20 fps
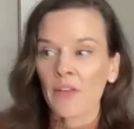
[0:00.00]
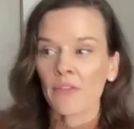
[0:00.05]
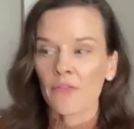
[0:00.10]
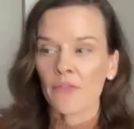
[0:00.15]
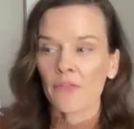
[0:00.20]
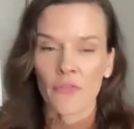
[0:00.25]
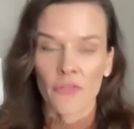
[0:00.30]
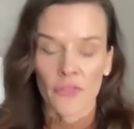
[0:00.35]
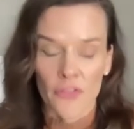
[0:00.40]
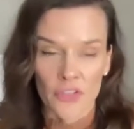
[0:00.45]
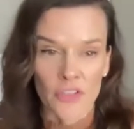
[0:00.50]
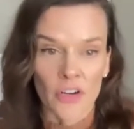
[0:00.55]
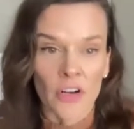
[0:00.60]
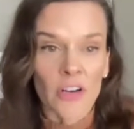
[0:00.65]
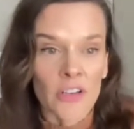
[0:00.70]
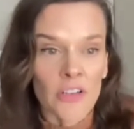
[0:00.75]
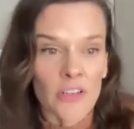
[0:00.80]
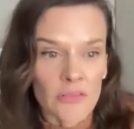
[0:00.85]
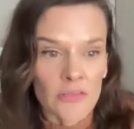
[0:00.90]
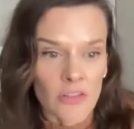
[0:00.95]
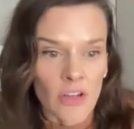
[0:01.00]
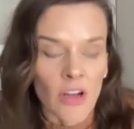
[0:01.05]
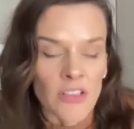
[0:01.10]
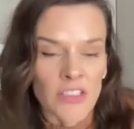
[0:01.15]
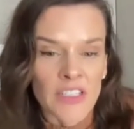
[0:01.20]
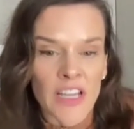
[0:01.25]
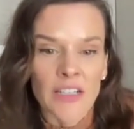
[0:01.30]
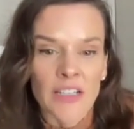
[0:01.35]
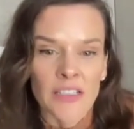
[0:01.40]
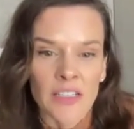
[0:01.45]
for starters,
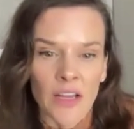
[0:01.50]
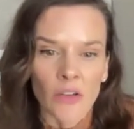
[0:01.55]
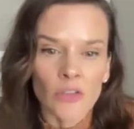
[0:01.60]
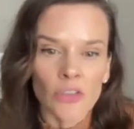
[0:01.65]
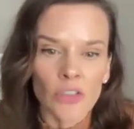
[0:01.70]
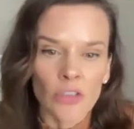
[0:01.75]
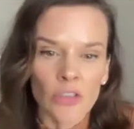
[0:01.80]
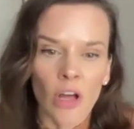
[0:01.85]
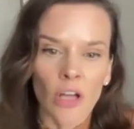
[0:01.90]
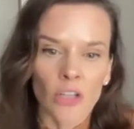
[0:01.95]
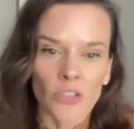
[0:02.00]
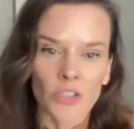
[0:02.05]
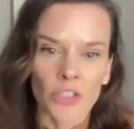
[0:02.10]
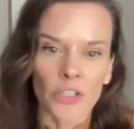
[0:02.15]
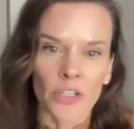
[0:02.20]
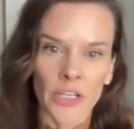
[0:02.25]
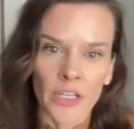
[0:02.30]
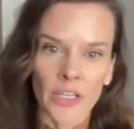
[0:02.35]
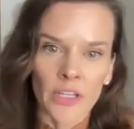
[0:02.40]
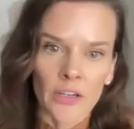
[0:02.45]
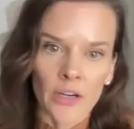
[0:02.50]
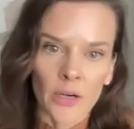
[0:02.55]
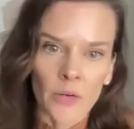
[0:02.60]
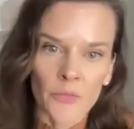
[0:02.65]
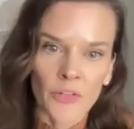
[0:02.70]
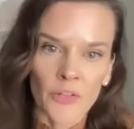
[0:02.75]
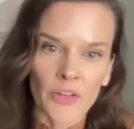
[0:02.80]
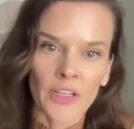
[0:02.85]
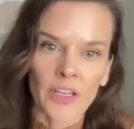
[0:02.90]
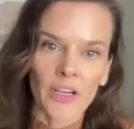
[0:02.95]
contact an elder law attorney,
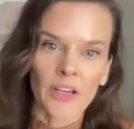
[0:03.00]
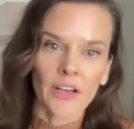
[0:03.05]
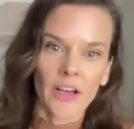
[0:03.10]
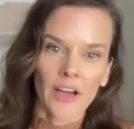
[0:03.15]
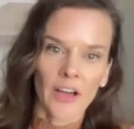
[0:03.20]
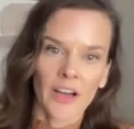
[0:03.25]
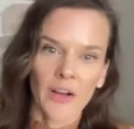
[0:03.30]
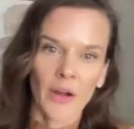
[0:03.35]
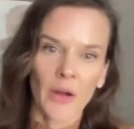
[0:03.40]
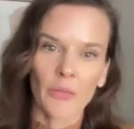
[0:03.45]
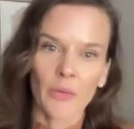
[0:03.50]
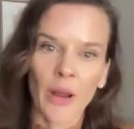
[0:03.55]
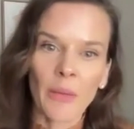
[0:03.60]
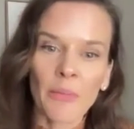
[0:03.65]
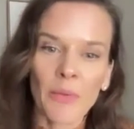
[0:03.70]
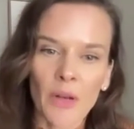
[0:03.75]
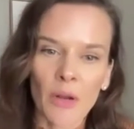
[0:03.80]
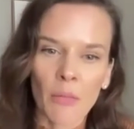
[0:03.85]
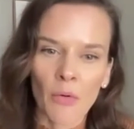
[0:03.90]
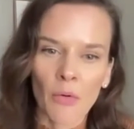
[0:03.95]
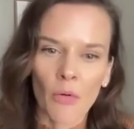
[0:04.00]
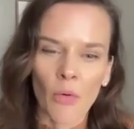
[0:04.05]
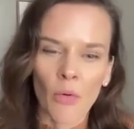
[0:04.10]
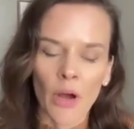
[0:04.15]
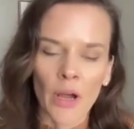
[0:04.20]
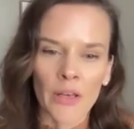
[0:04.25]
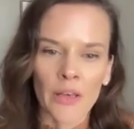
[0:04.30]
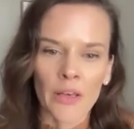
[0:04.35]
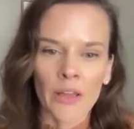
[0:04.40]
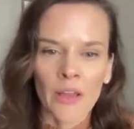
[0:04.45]
hopefully a reputable
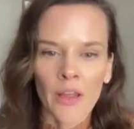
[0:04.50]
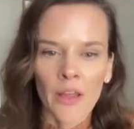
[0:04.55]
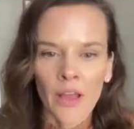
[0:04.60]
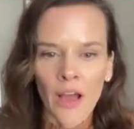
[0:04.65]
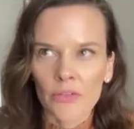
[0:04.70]
one.